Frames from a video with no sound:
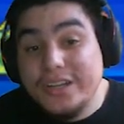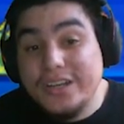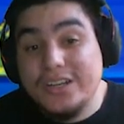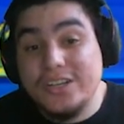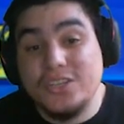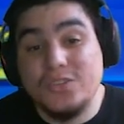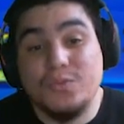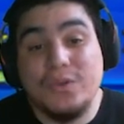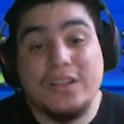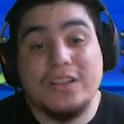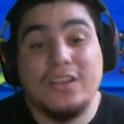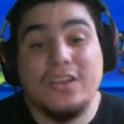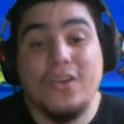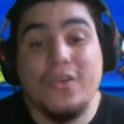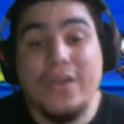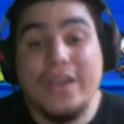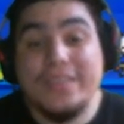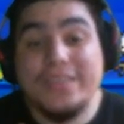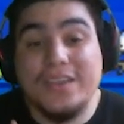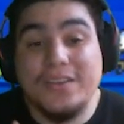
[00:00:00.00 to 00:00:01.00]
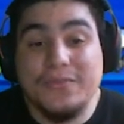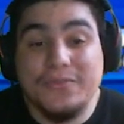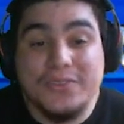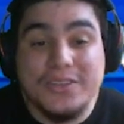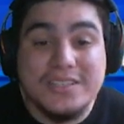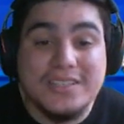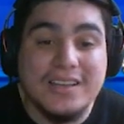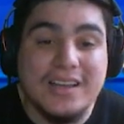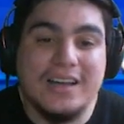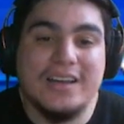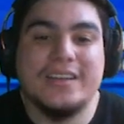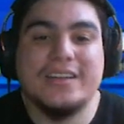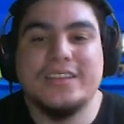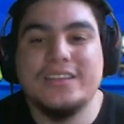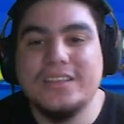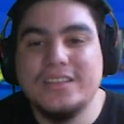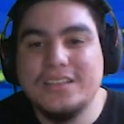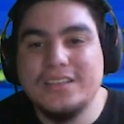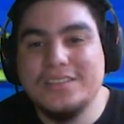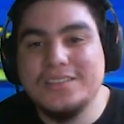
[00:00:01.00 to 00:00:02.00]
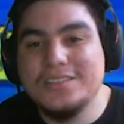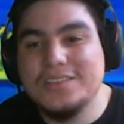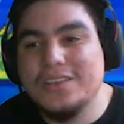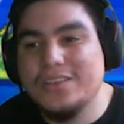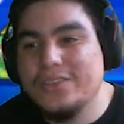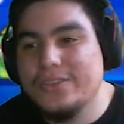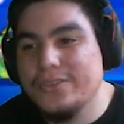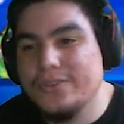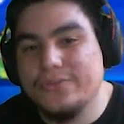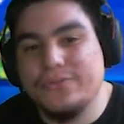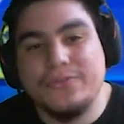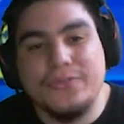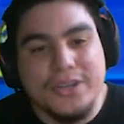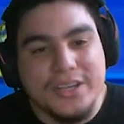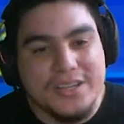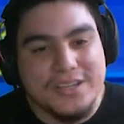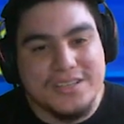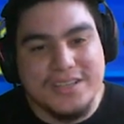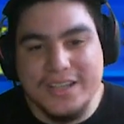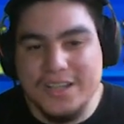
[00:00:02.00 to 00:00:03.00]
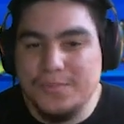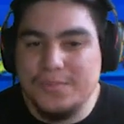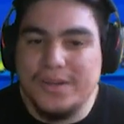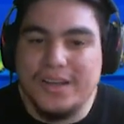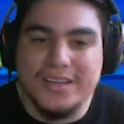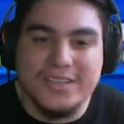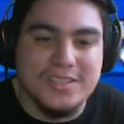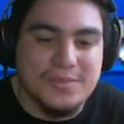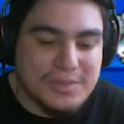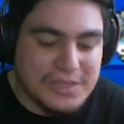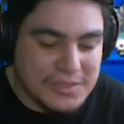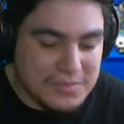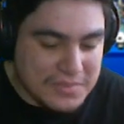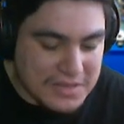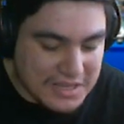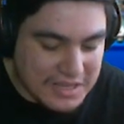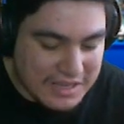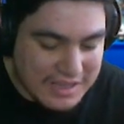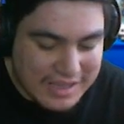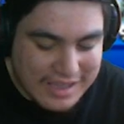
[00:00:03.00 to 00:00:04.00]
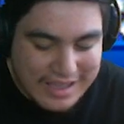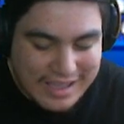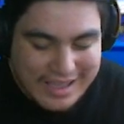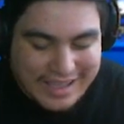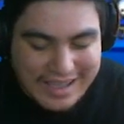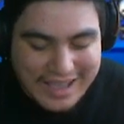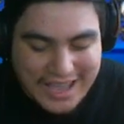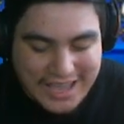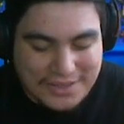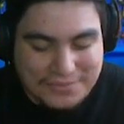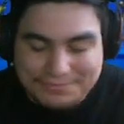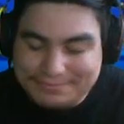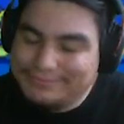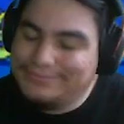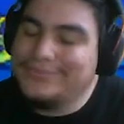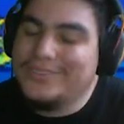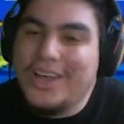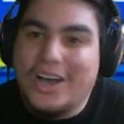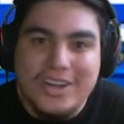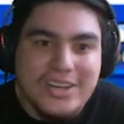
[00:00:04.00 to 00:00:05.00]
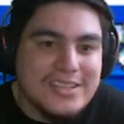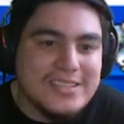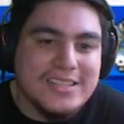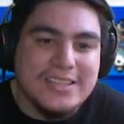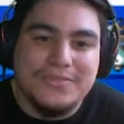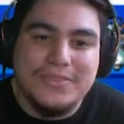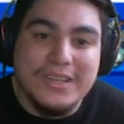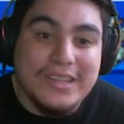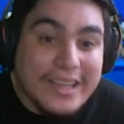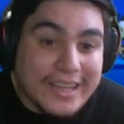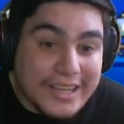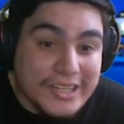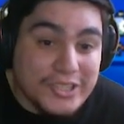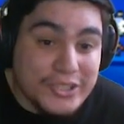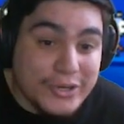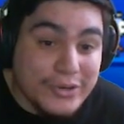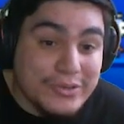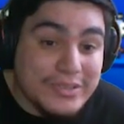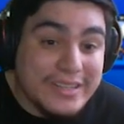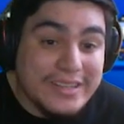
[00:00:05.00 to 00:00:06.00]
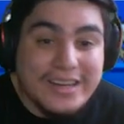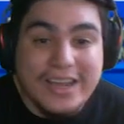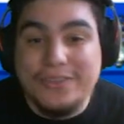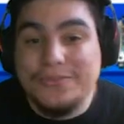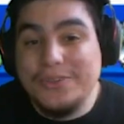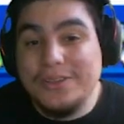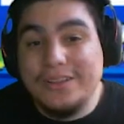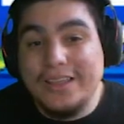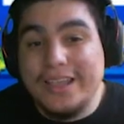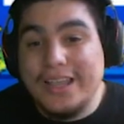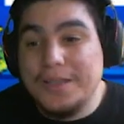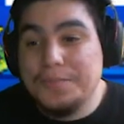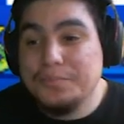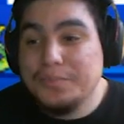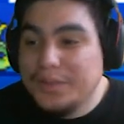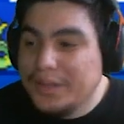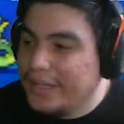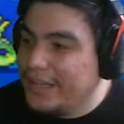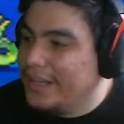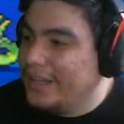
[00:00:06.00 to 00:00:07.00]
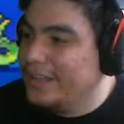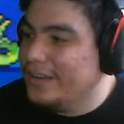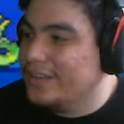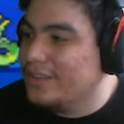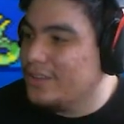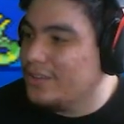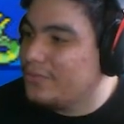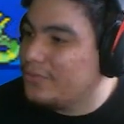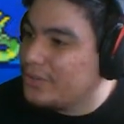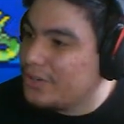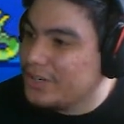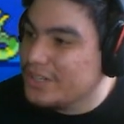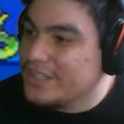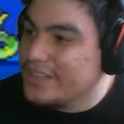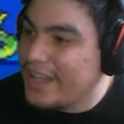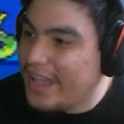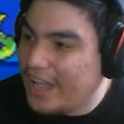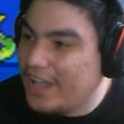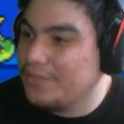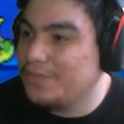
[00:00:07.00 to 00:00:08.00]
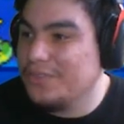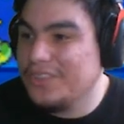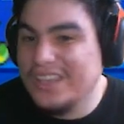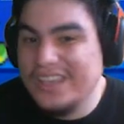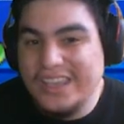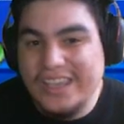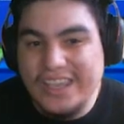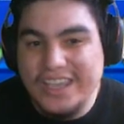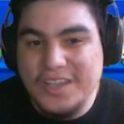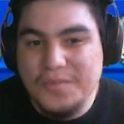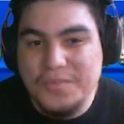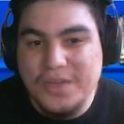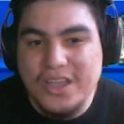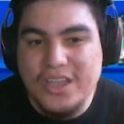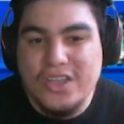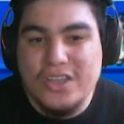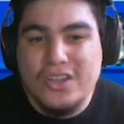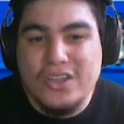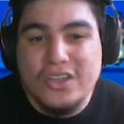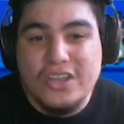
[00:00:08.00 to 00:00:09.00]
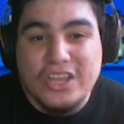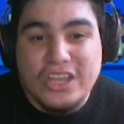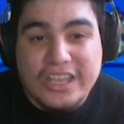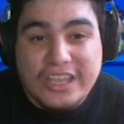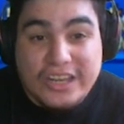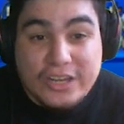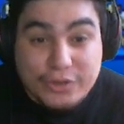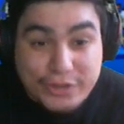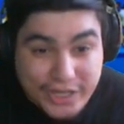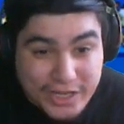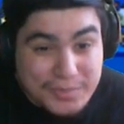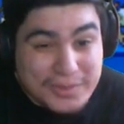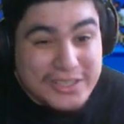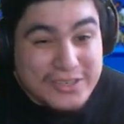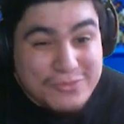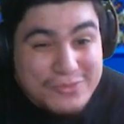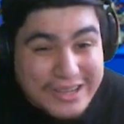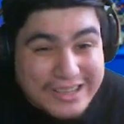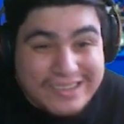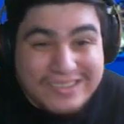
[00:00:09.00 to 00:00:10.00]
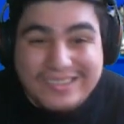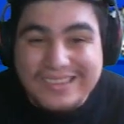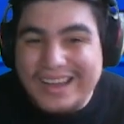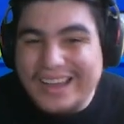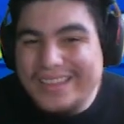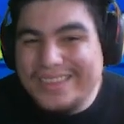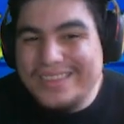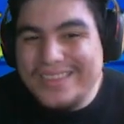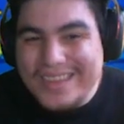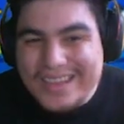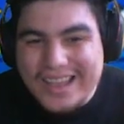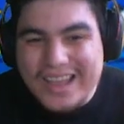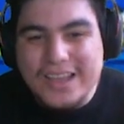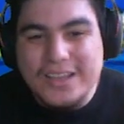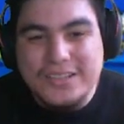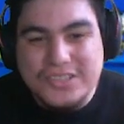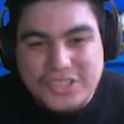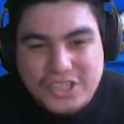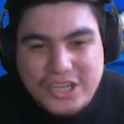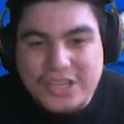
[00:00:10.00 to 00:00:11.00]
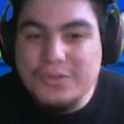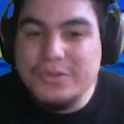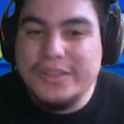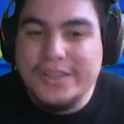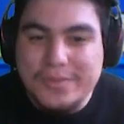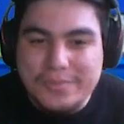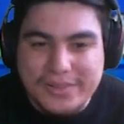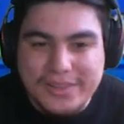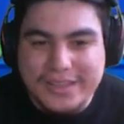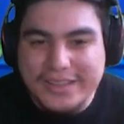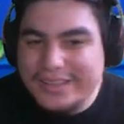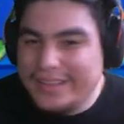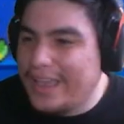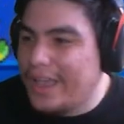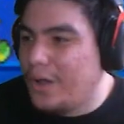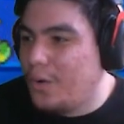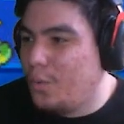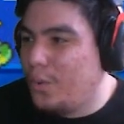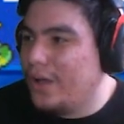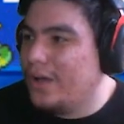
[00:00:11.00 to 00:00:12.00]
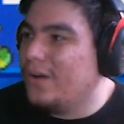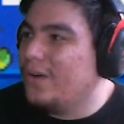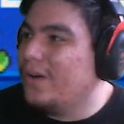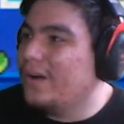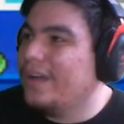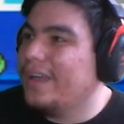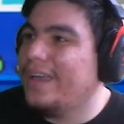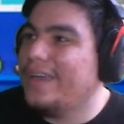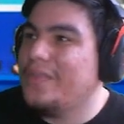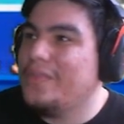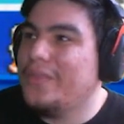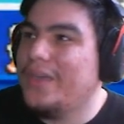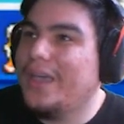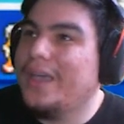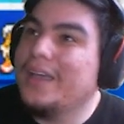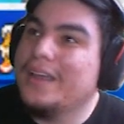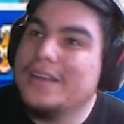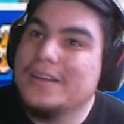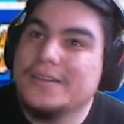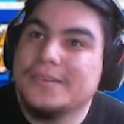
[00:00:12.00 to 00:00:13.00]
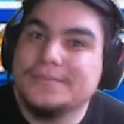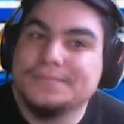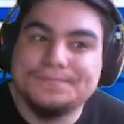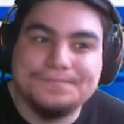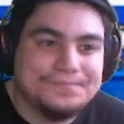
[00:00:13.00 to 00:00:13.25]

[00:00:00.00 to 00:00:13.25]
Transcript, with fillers: into Swellow, and then Facade is the freest it could possibly be. I honestly feel like I choked it. I feel like I played the first half of the game incredibly well. I think I genuinely played that well. And then,